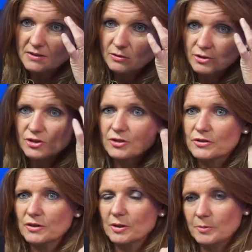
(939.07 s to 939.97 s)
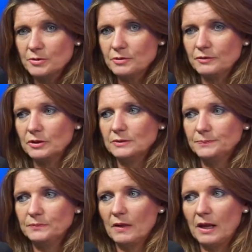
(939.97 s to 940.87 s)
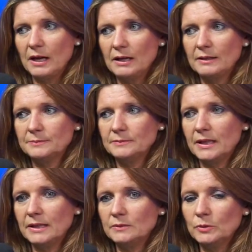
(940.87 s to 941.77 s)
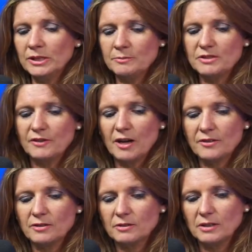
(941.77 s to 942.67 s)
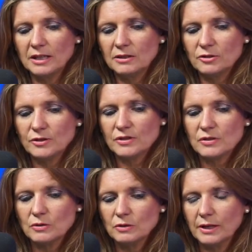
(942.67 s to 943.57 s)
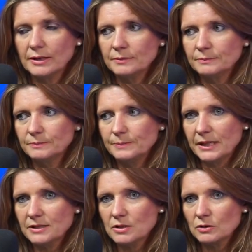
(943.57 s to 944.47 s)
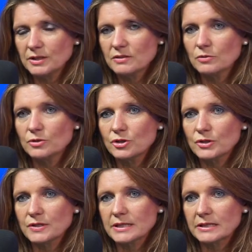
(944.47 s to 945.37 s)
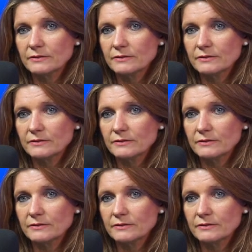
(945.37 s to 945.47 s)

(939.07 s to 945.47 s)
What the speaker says: These orchards are beautiful. And William's father, Lord rest his soul, planted all these orchards.